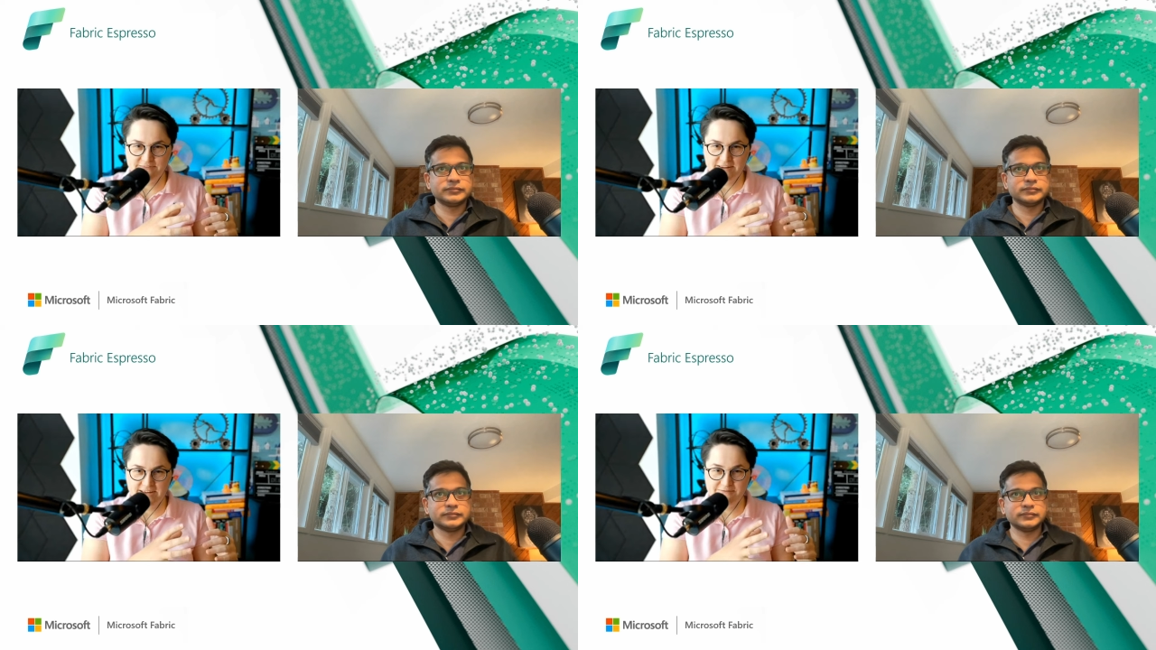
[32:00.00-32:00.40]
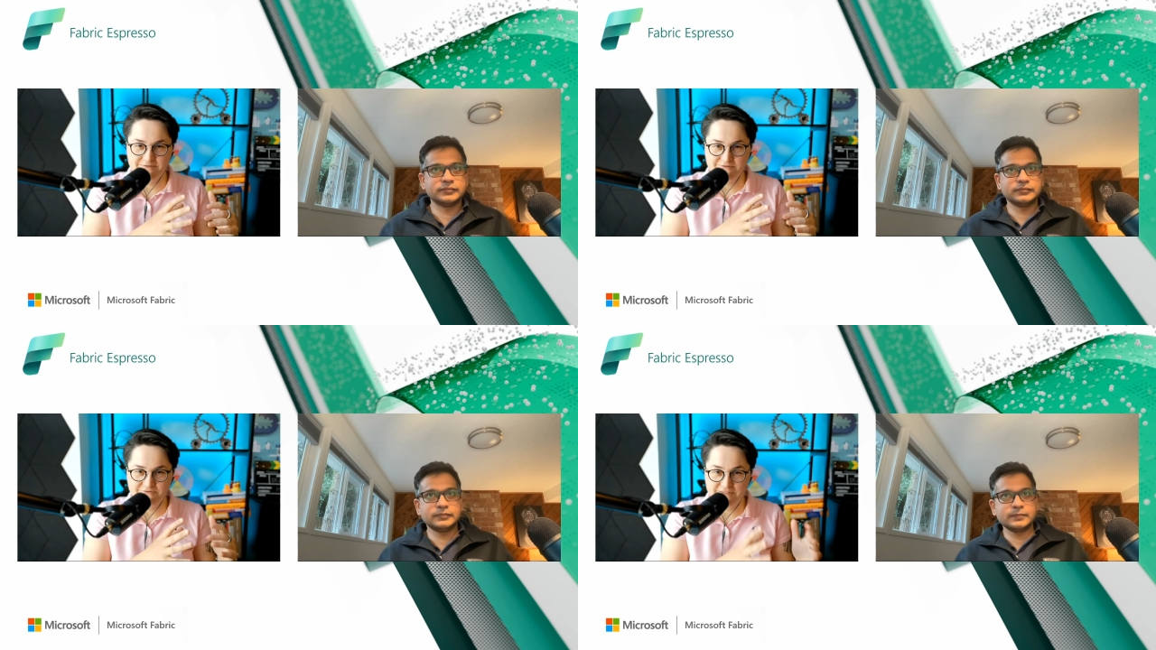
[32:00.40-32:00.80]
Speaker 1: uh,
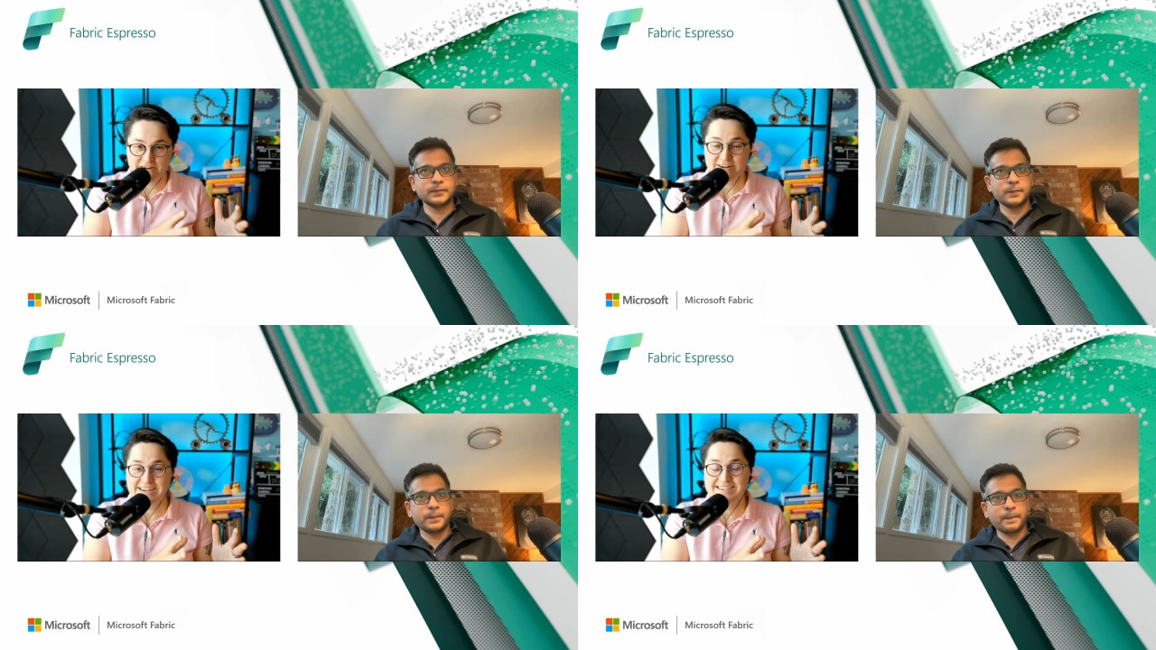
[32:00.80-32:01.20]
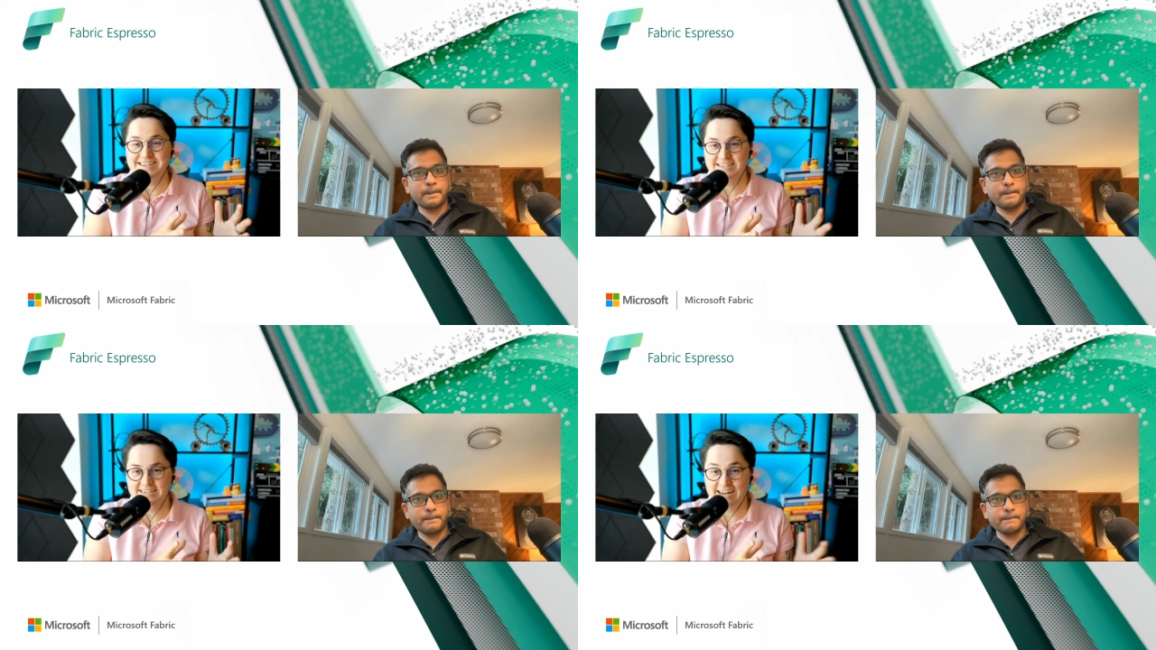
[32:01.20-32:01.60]
varying
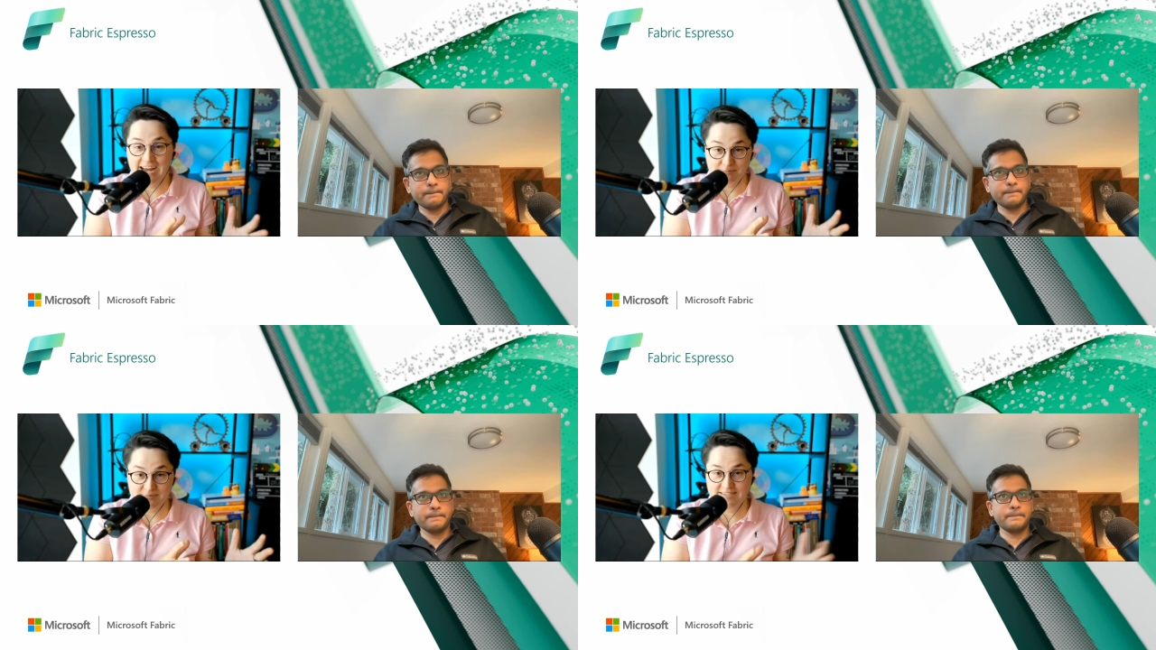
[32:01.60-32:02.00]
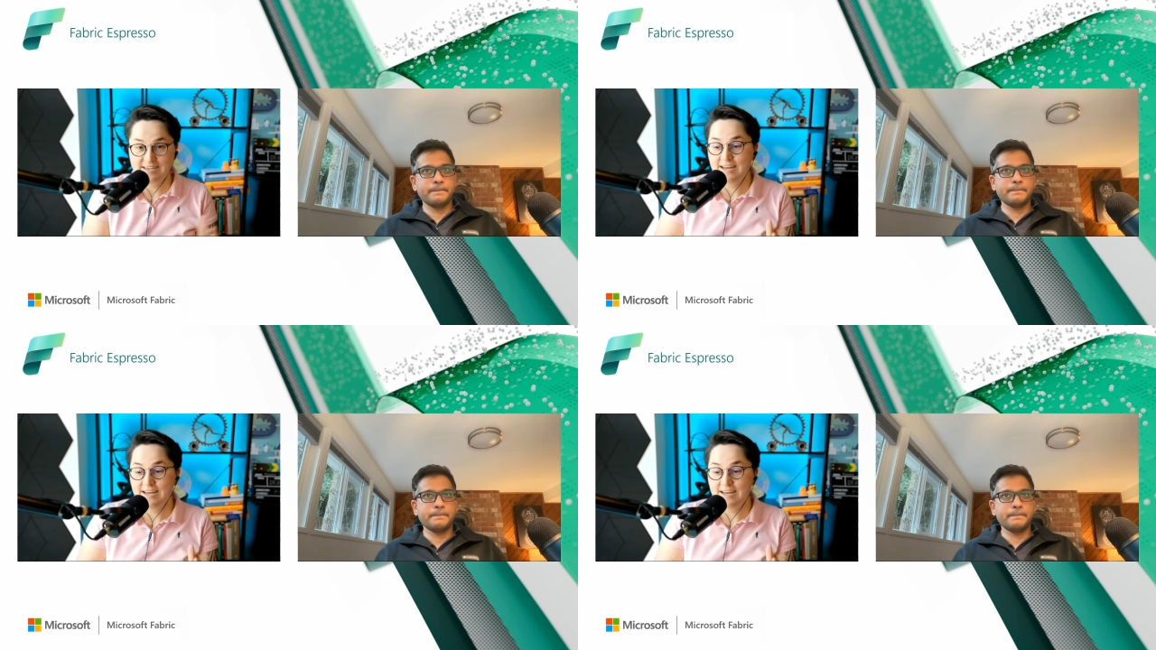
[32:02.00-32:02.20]
data types